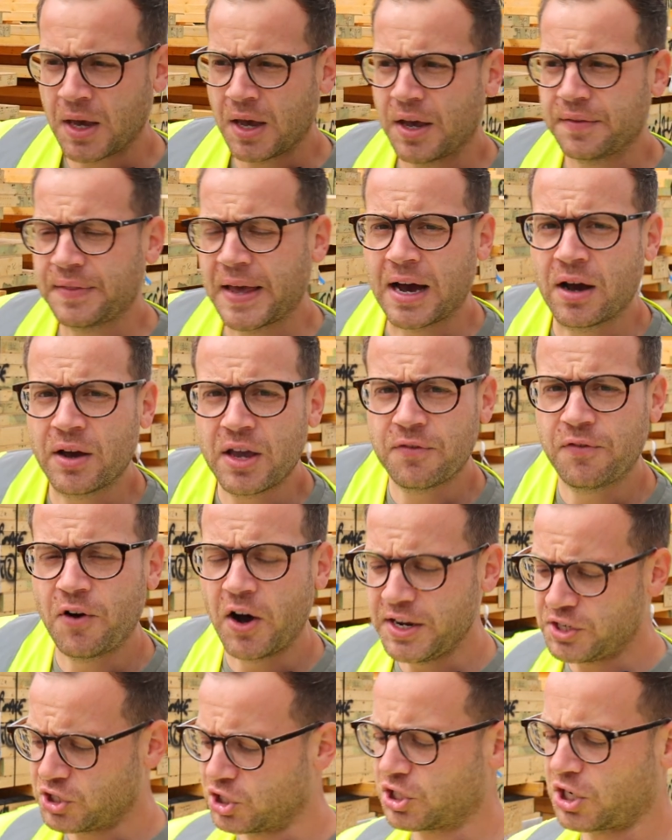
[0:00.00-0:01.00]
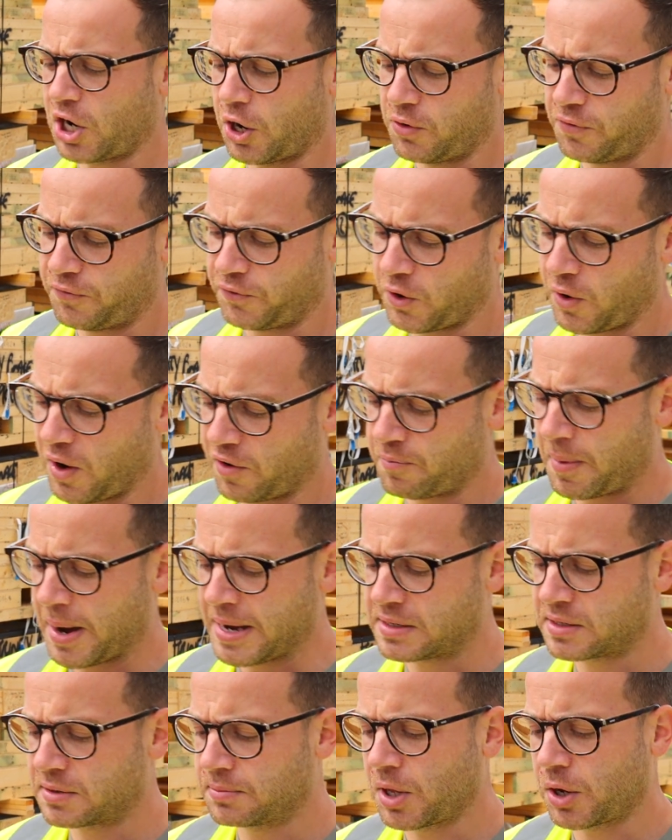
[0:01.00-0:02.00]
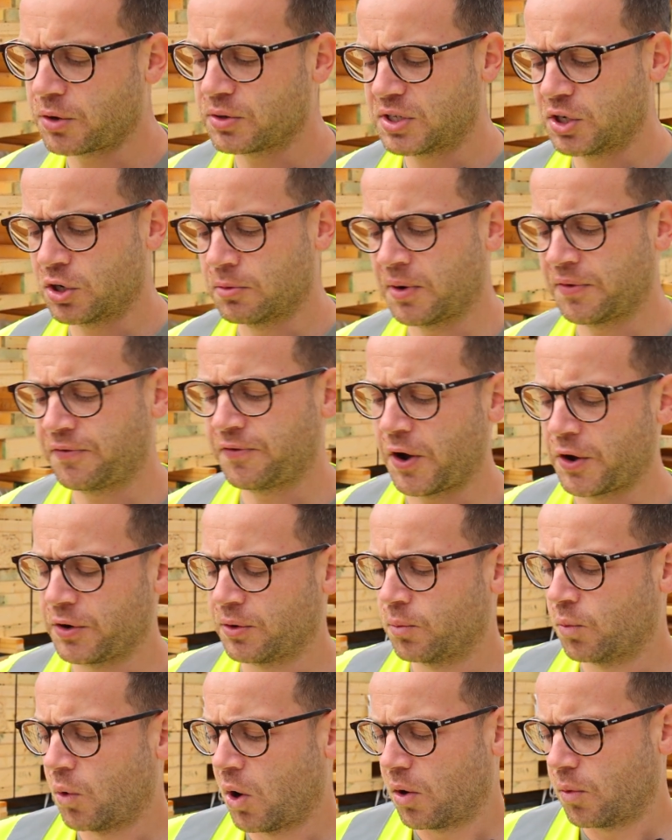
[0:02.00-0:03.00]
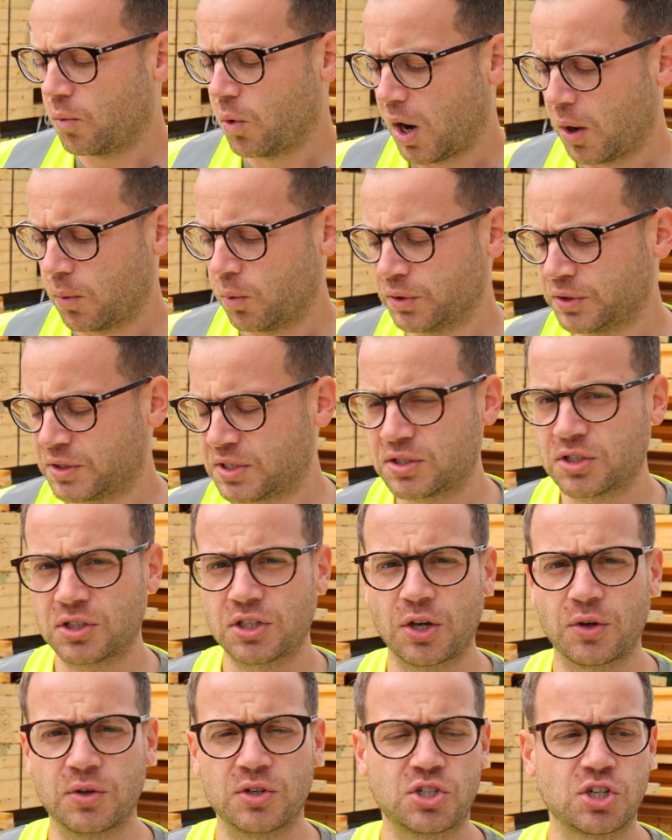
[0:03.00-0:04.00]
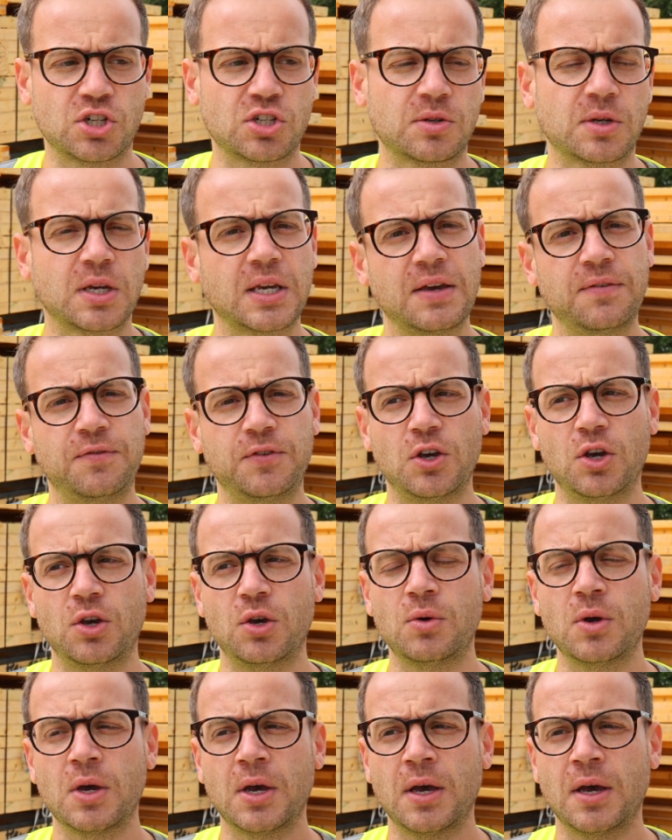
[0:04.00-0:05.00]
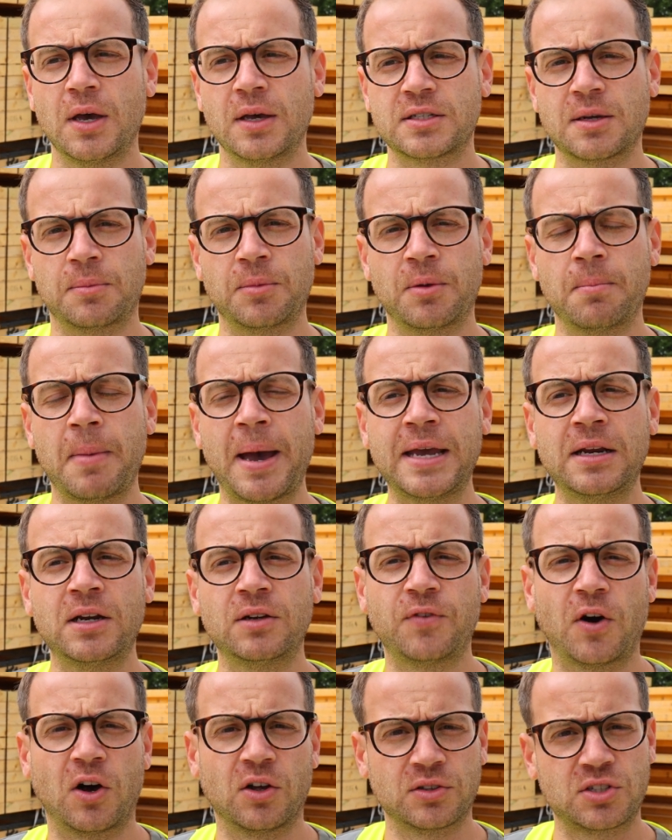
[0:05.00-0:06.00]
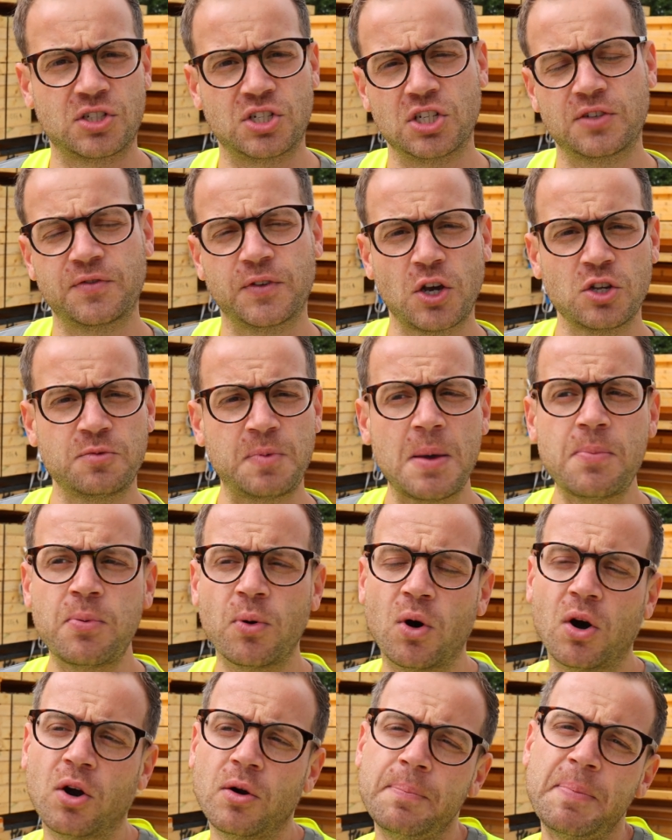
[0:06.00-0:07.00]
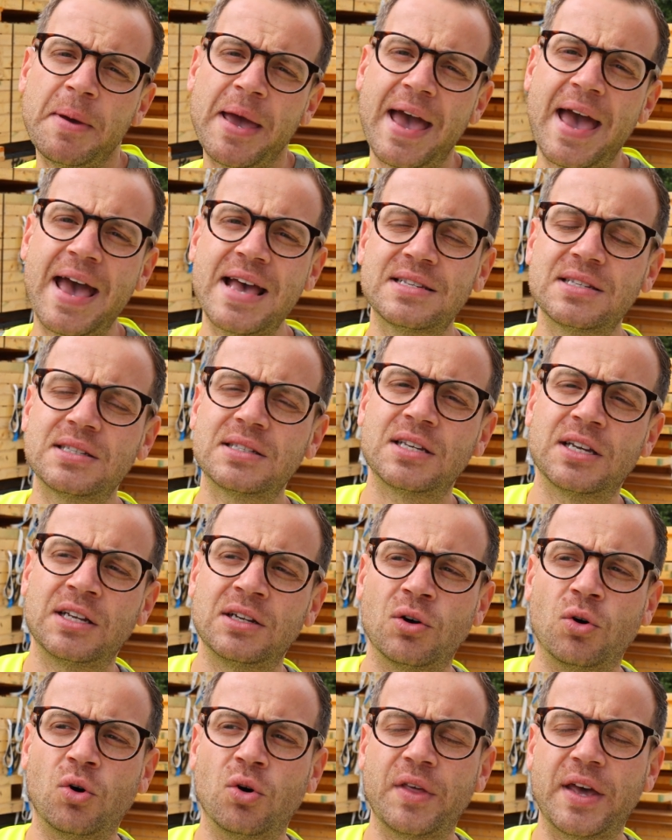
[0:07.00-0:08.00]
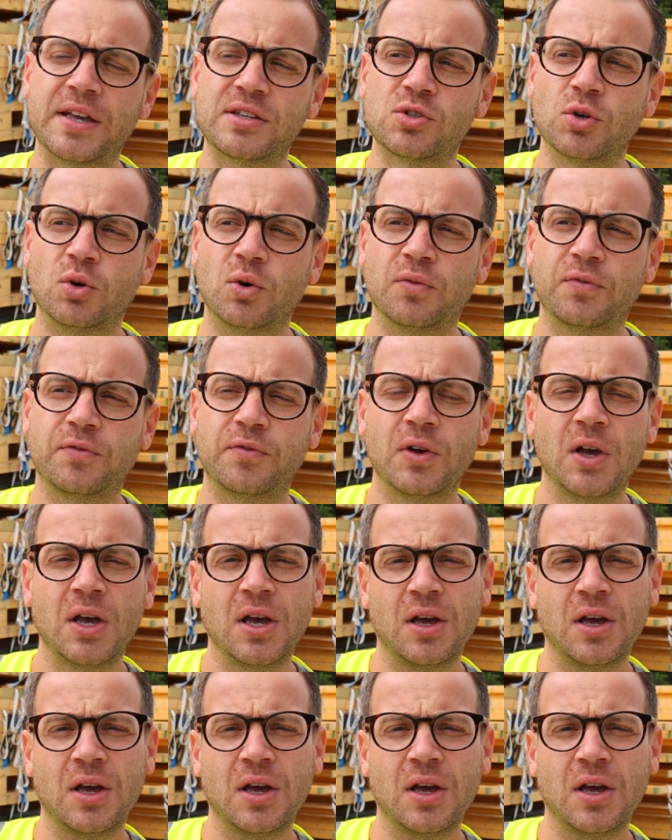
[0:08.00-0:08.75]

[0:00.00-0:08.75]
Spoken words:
Now, if I just go through, I've made some notes here on my phone, and what I wanted to do is just give you some of the main advantages for those people who are a bit hesitant, or they're sort of